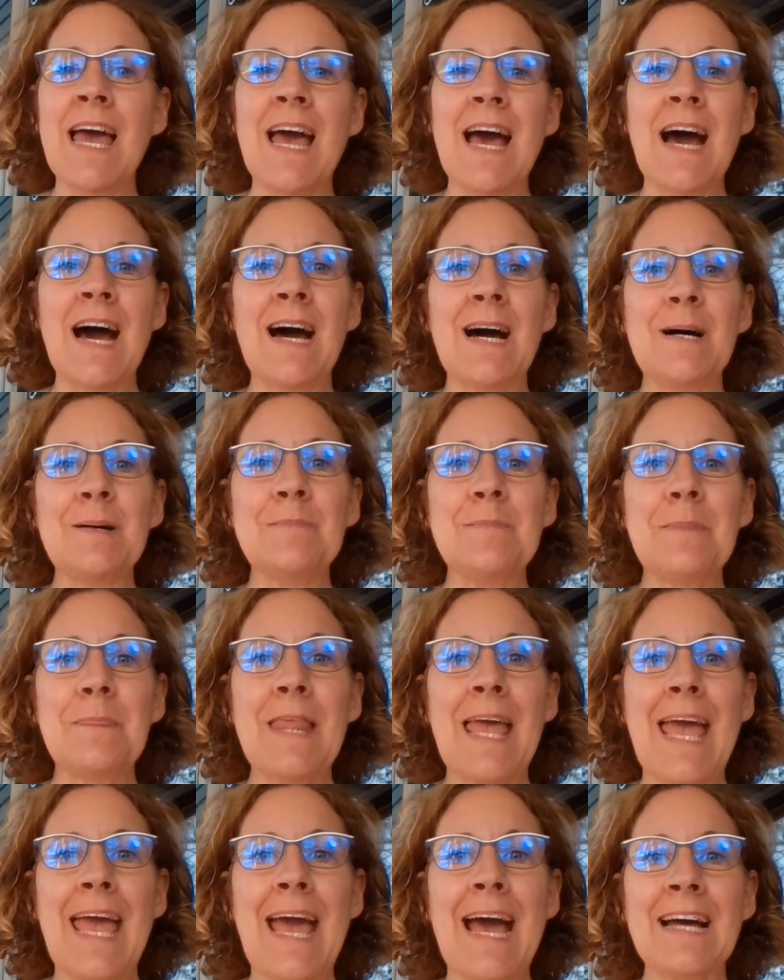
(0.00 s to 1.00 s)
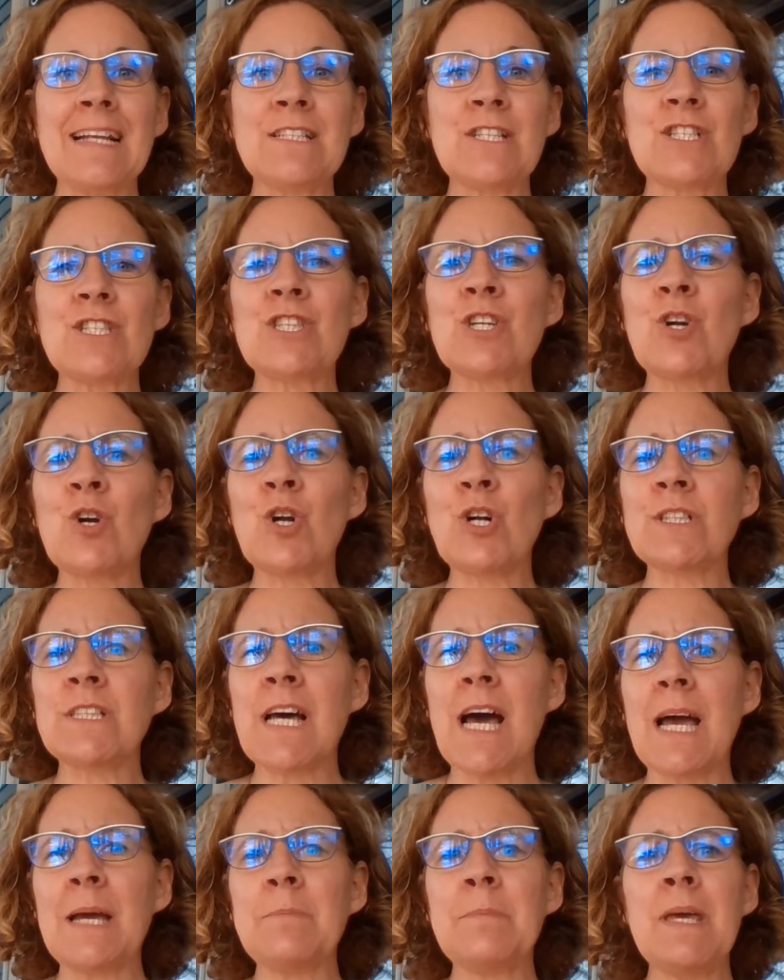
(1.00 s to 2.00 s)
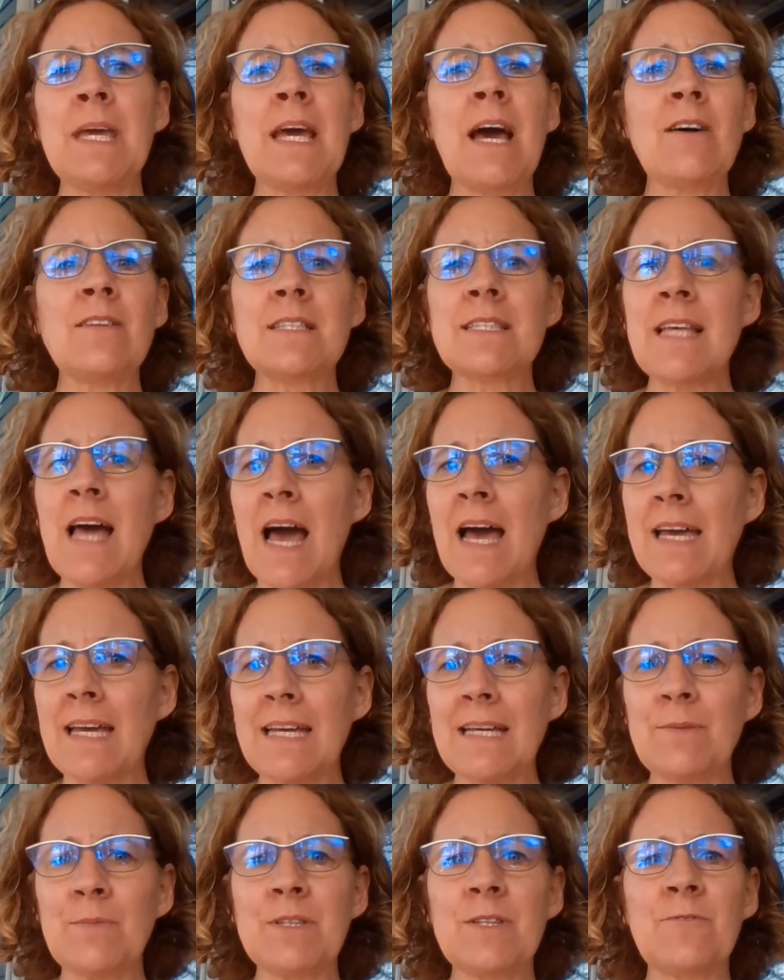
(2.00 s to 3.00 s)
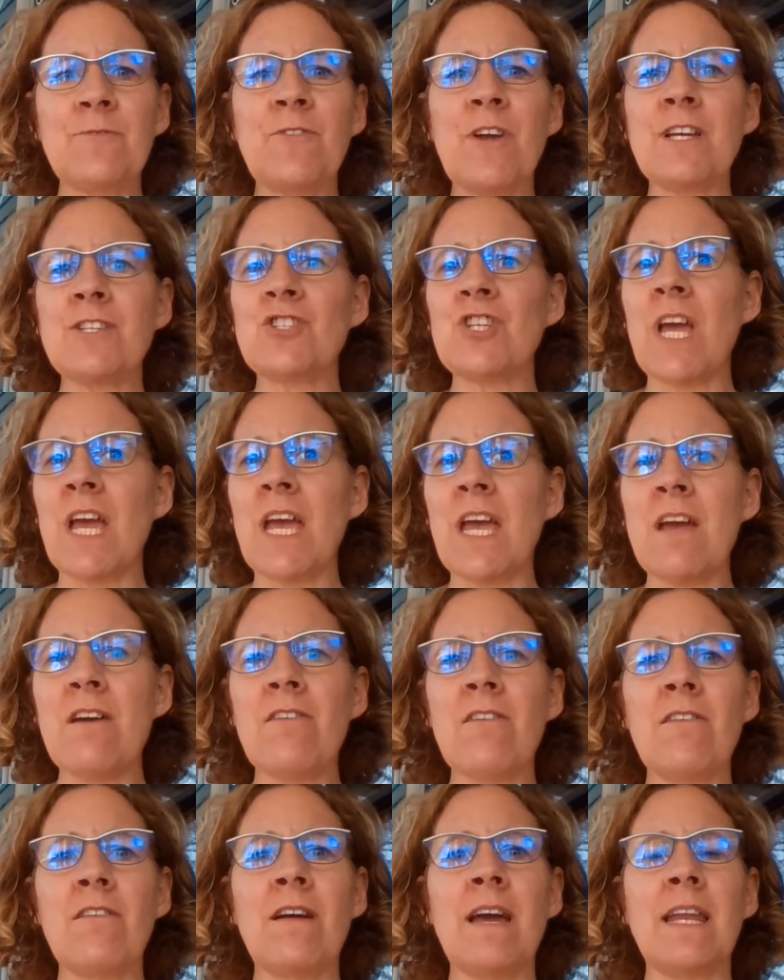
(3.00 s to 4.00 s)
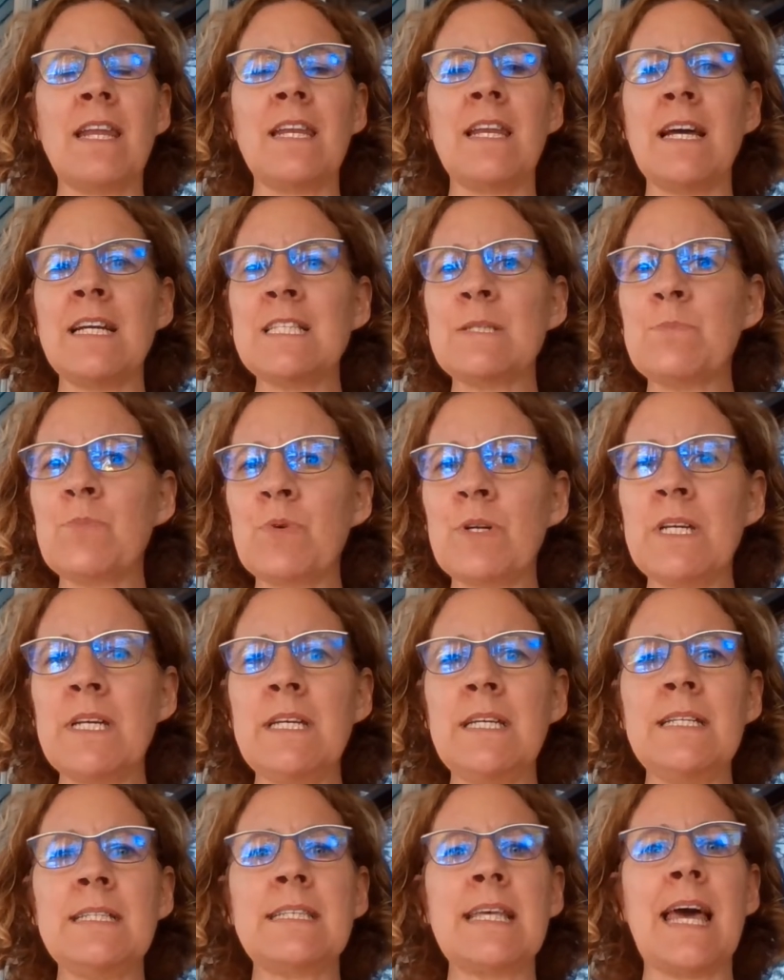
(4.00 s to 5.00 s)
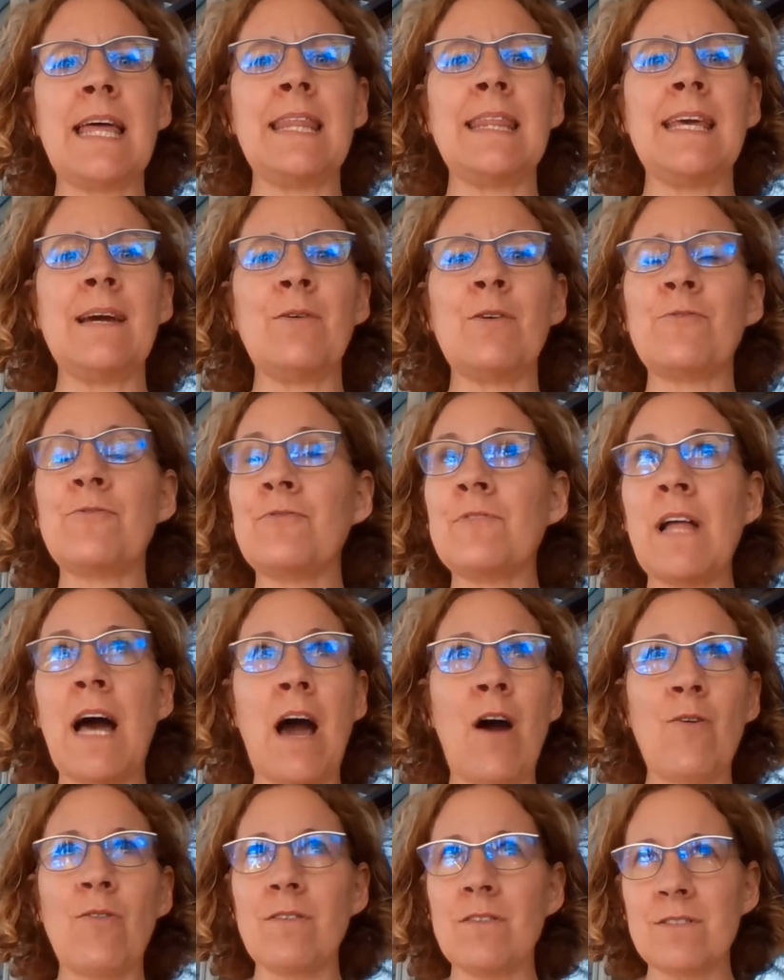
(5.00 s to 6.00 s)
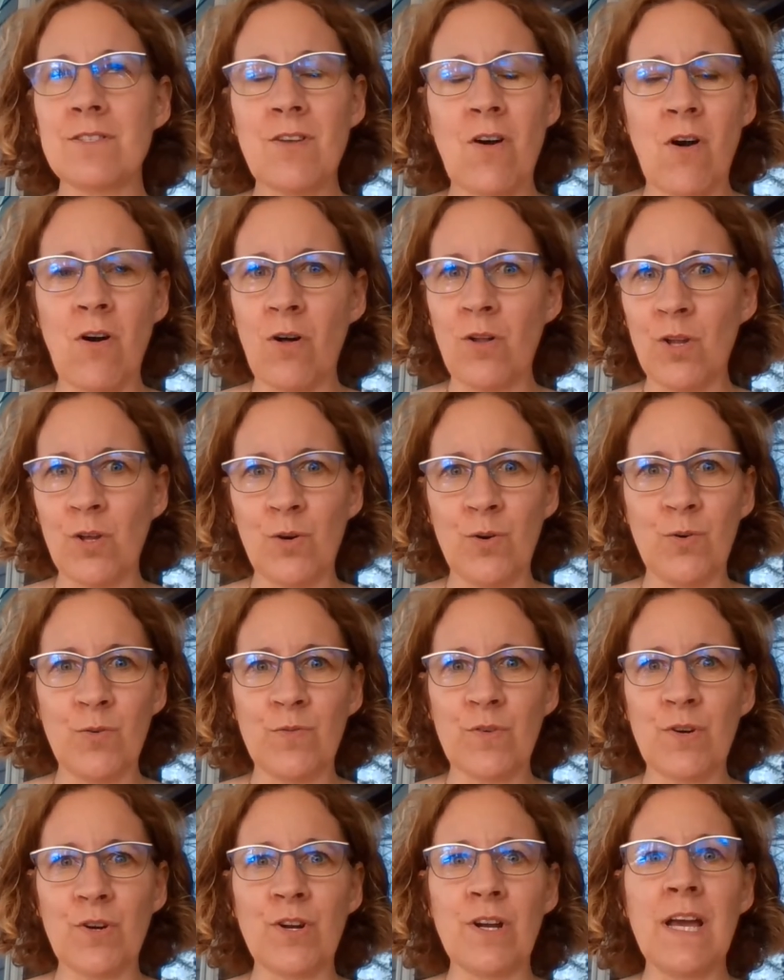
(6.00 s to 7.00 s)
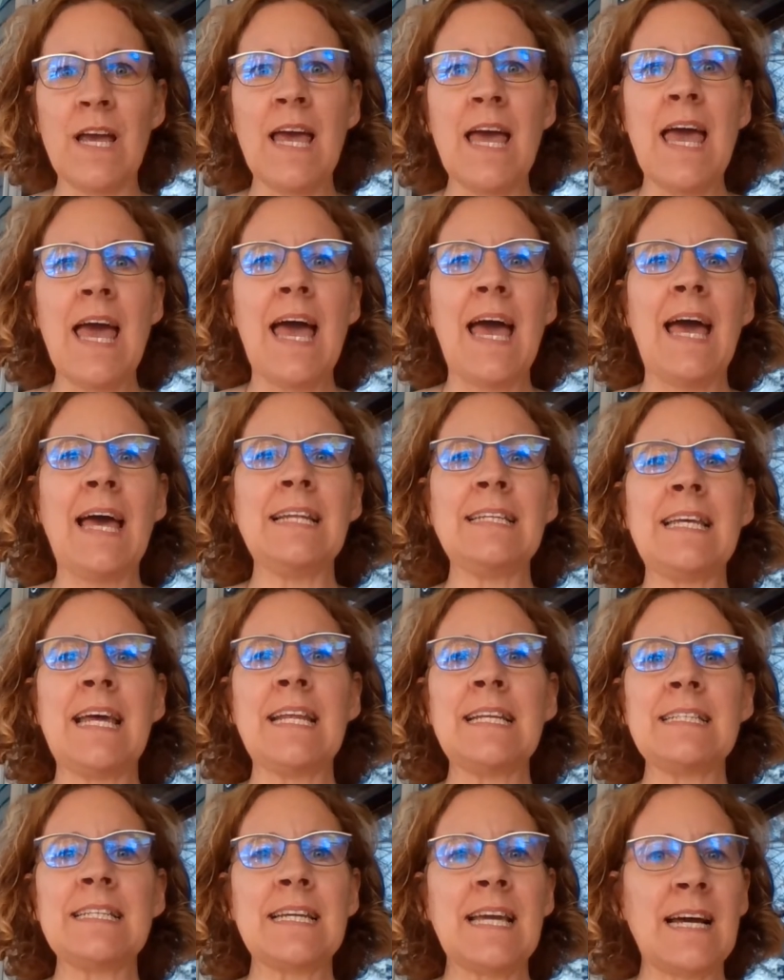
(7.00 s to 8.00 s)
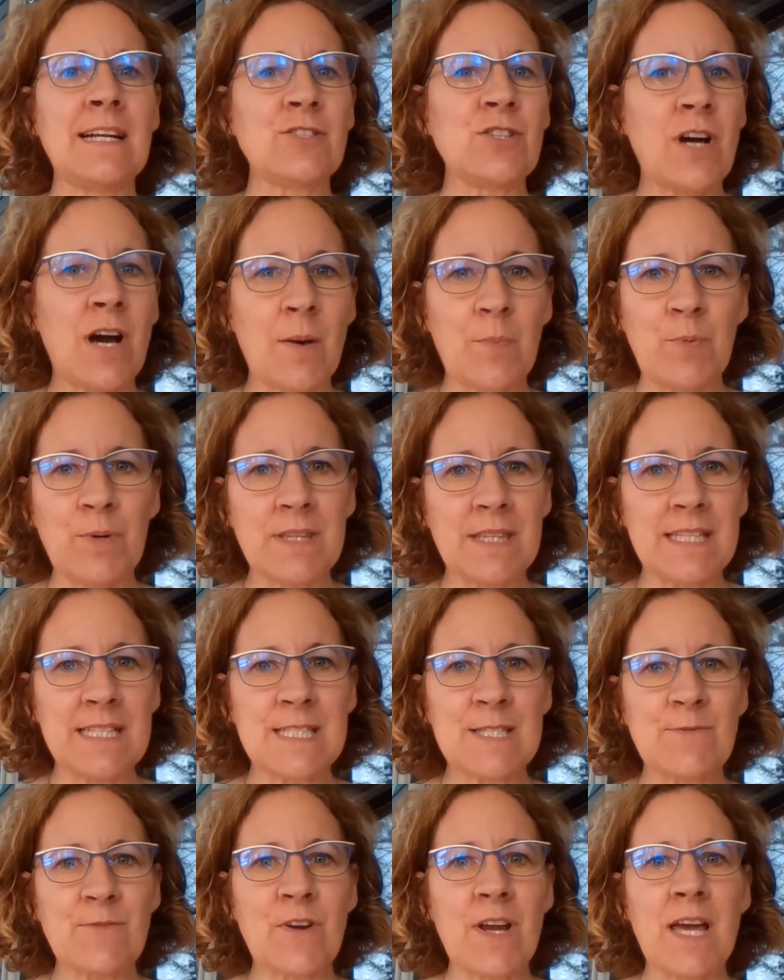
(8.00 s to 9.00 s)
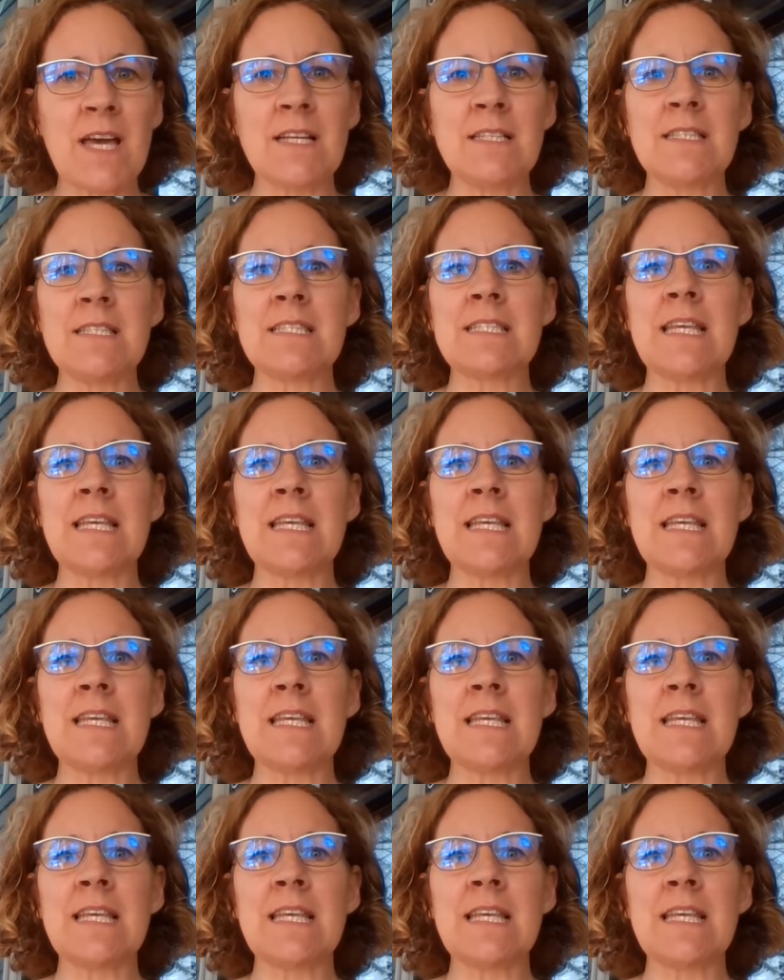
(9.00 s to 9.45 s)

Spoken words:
And just the girl time, being outside with the fresh air and a nice breeze, and there were flowers all over, and getting to catch up with these friends